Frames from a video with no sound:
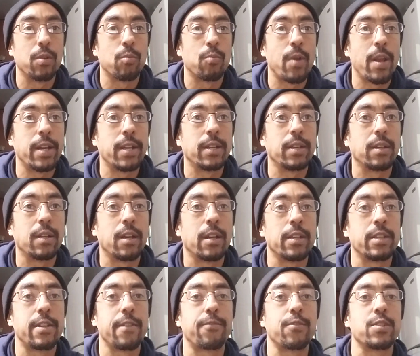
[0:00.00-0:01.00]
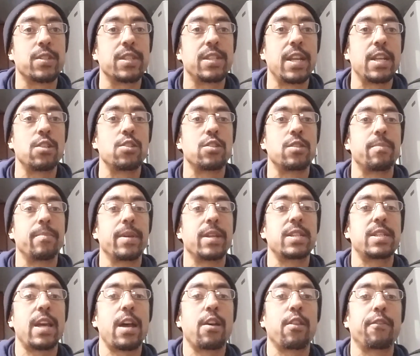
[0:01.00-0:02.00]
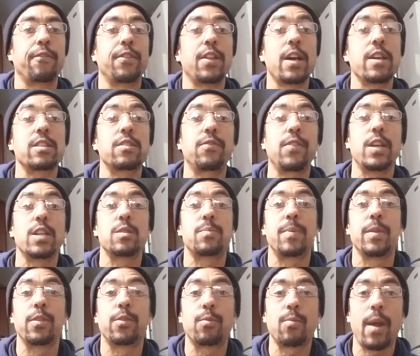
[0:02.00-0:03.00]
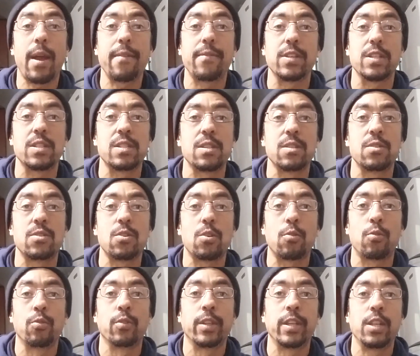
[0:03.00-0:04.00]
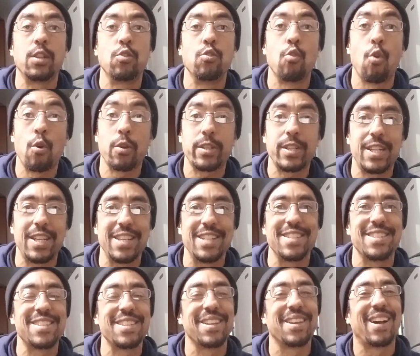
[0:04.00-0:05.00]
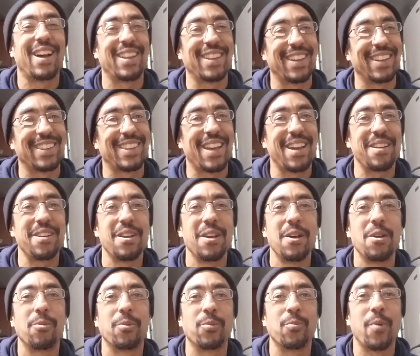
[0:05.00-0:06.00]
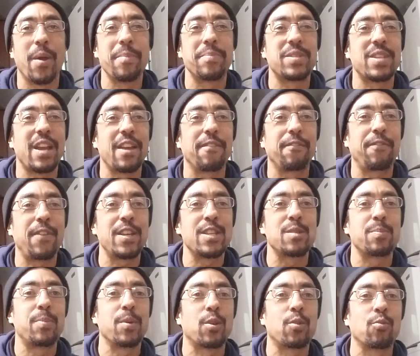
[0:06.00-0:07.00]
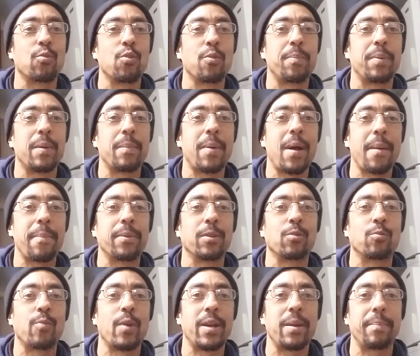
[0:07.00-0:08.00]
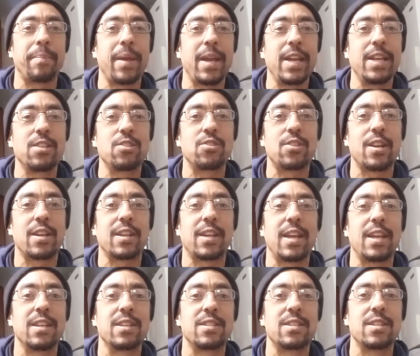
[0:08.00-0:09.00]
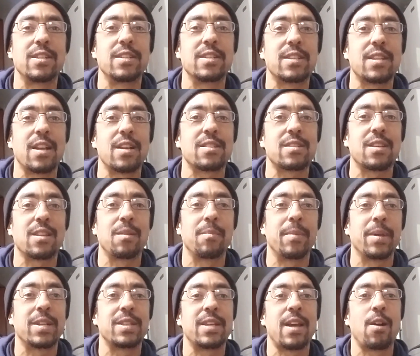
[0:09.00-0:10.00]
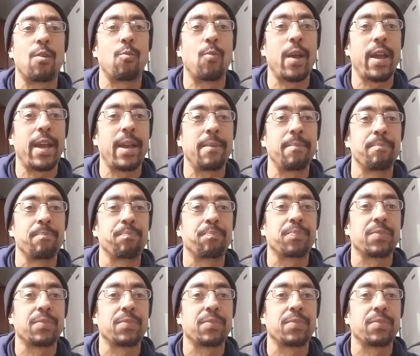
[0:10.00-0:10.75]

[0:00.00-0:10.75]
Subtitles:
Reddit, different stages of MGTOW. The philosophy has been thriving since early noughties, I like that, with a website, Facebook group, and a popular Reddit page dedicated to discussing the MGTOW way. It